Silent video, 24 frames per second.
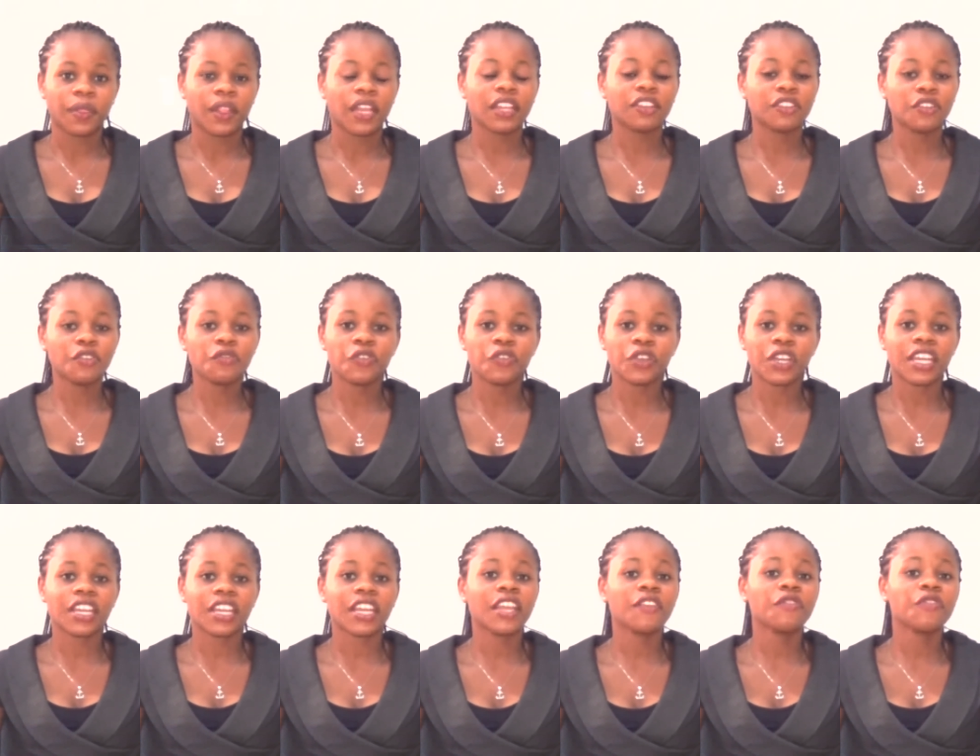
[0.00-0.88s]
And don't
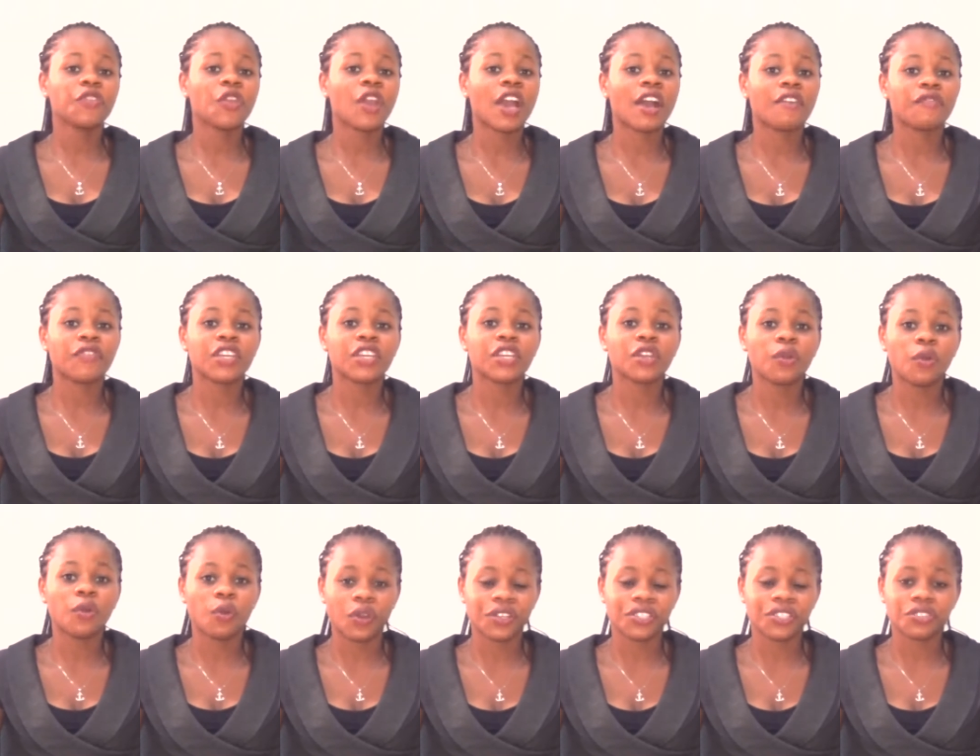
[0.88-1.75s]
forget, if you have any
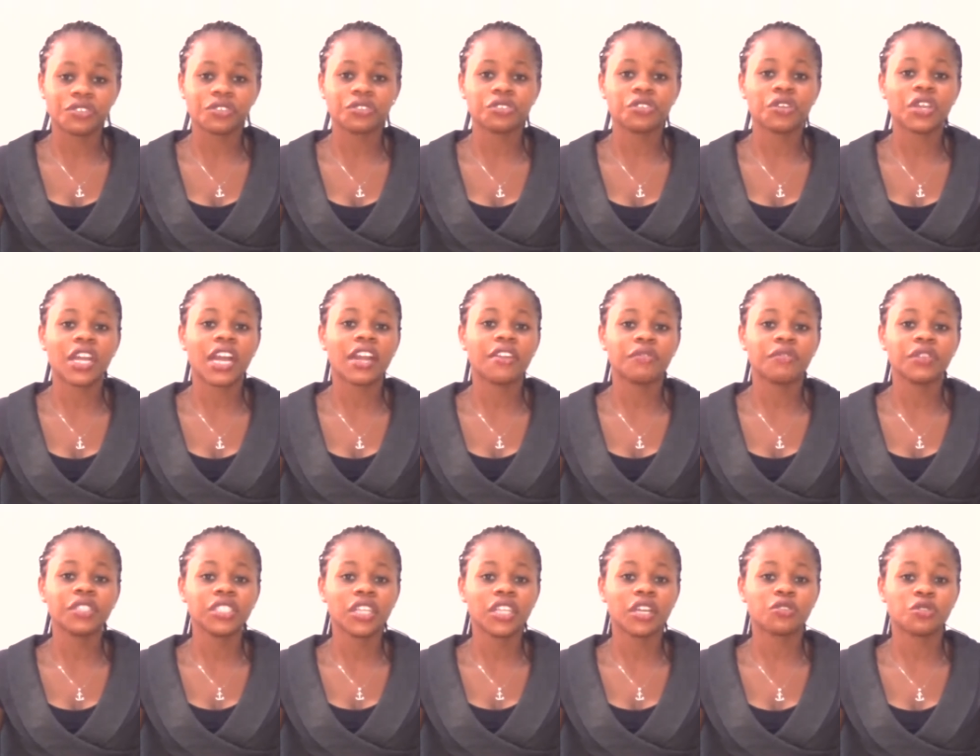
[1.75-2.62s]
question, you can
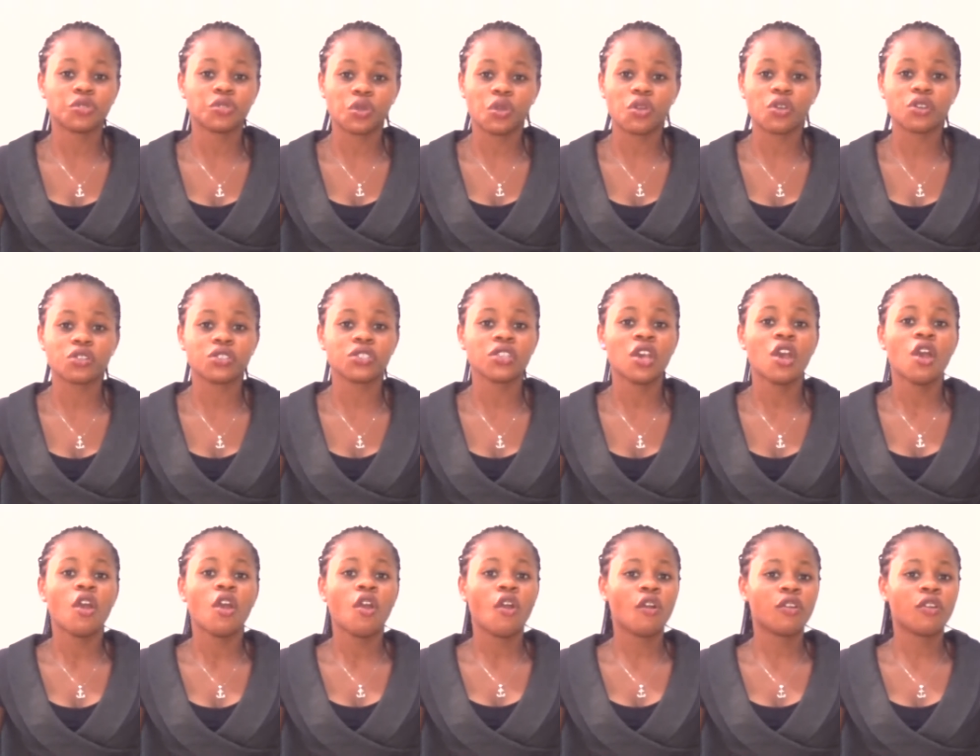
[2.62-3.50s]
reach out to us
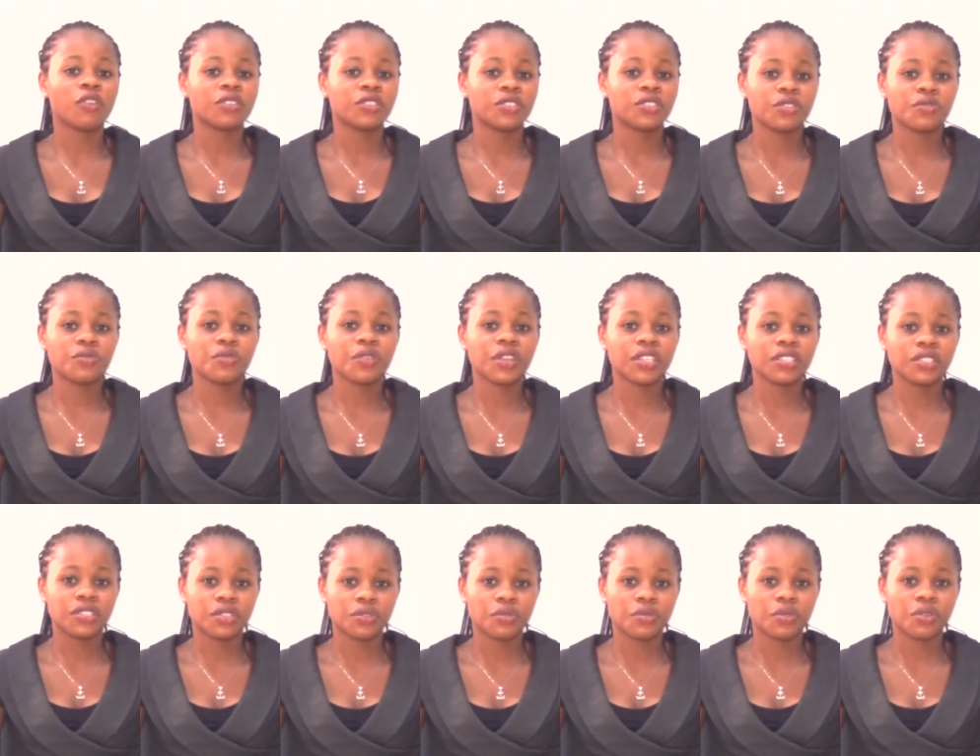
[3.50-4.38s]
on
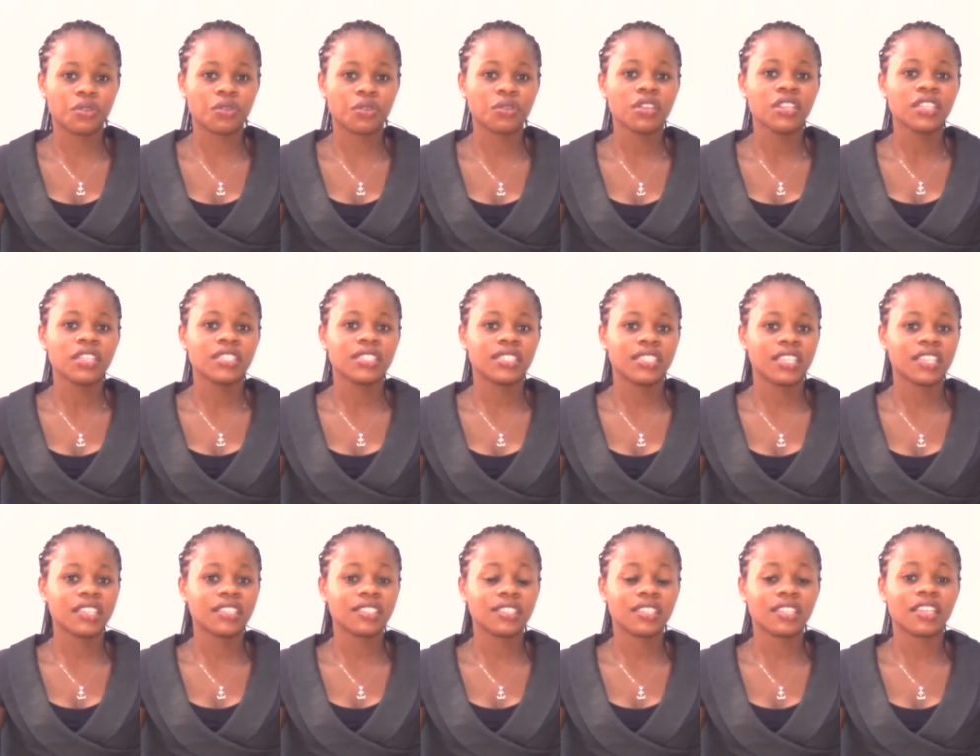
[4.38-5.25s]

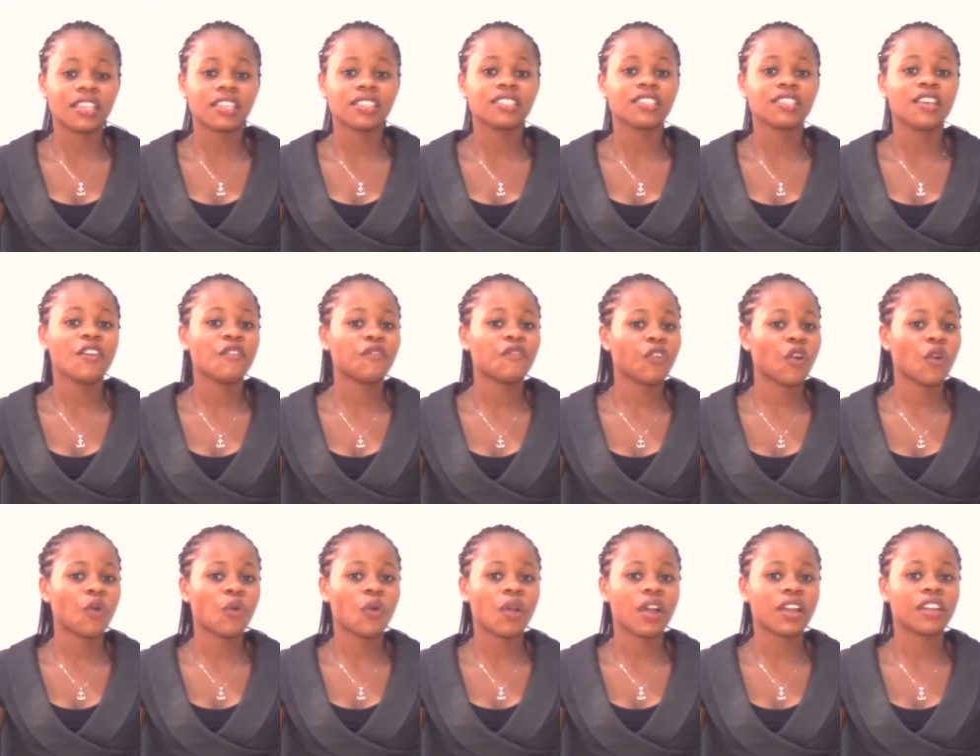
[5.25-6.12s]

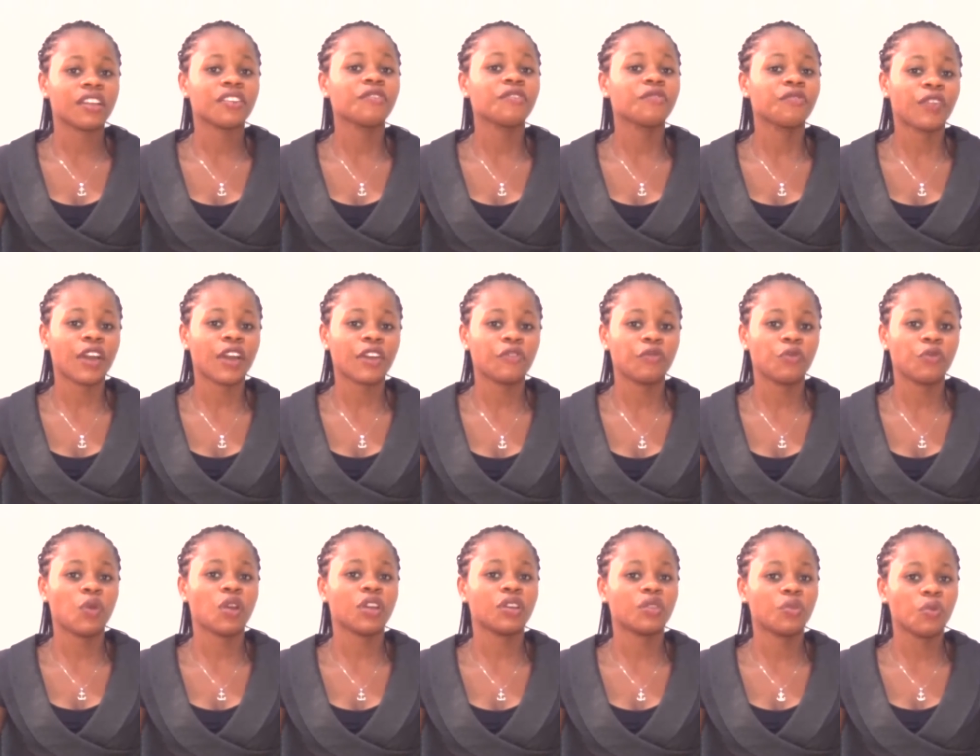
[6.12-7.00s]

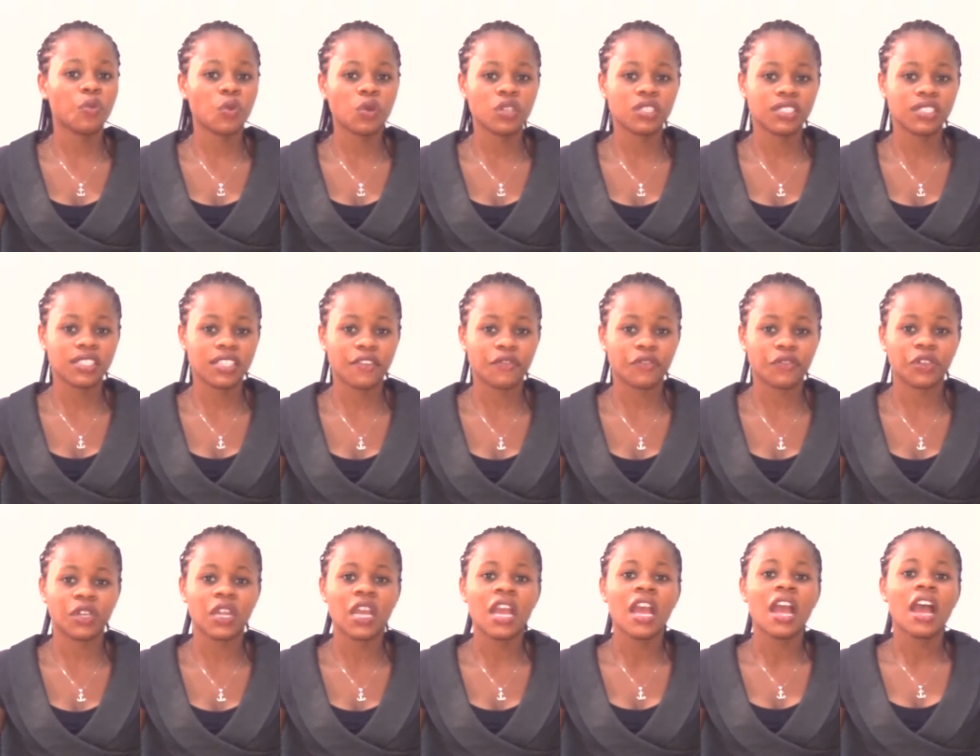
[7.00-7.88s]

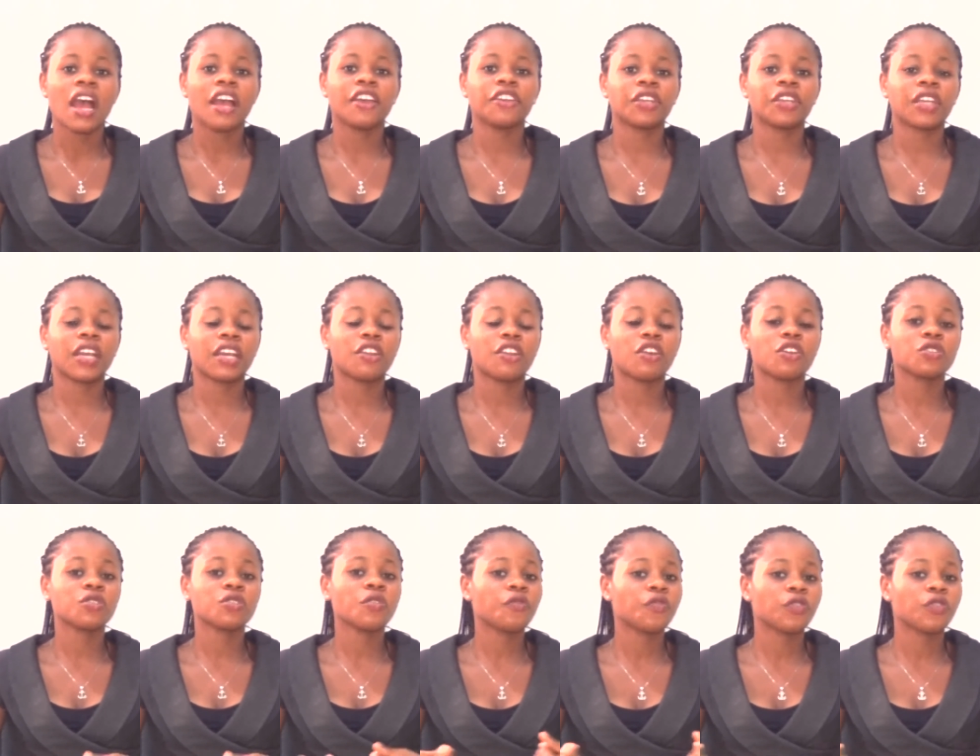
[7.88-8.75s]
08066415117. And you can
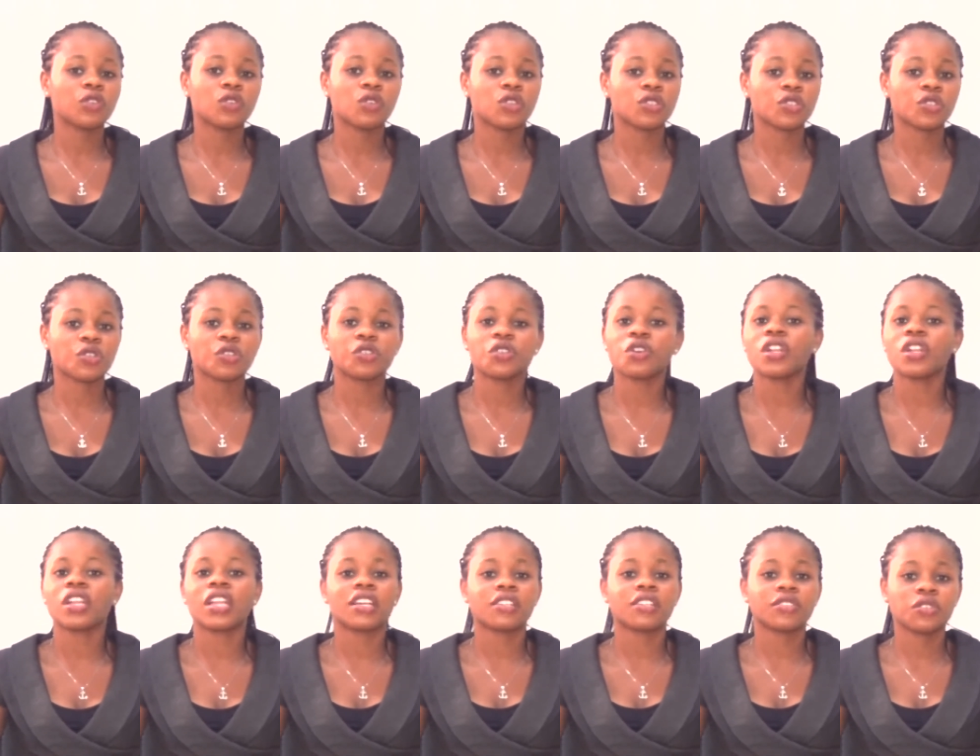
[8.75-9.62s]
also follow us on
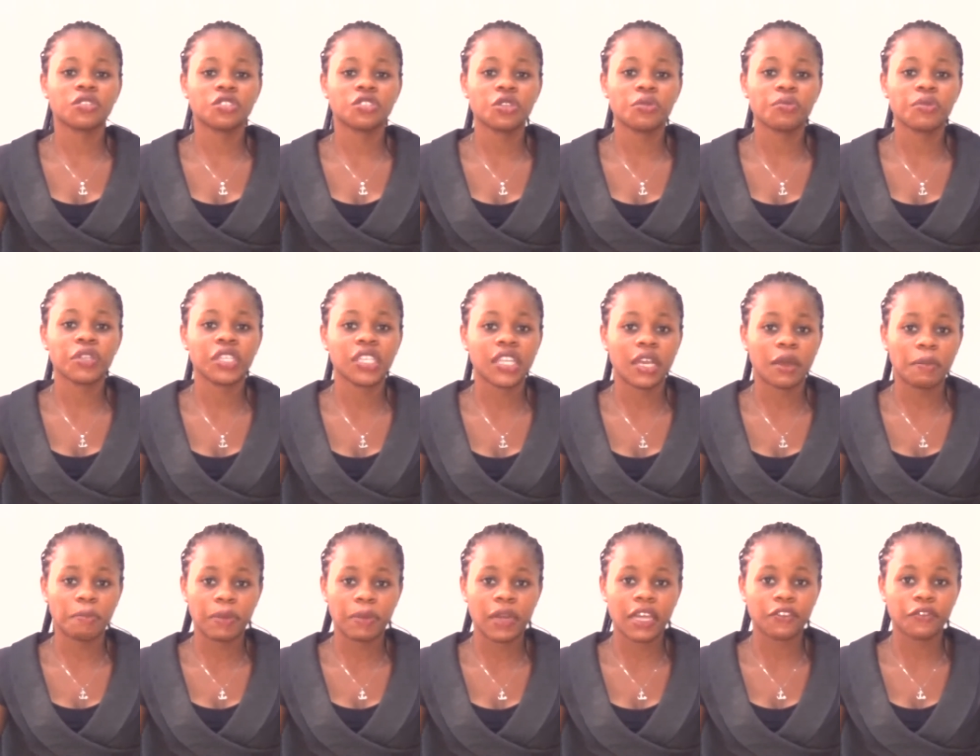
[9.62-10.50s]
all our social media
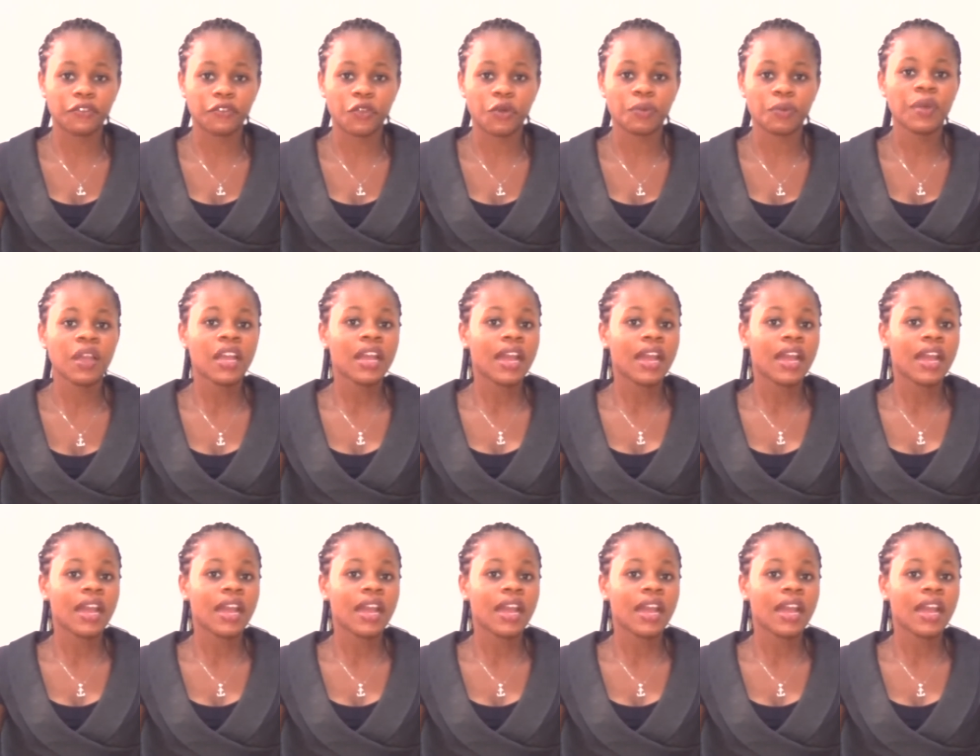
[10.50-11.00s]
platforms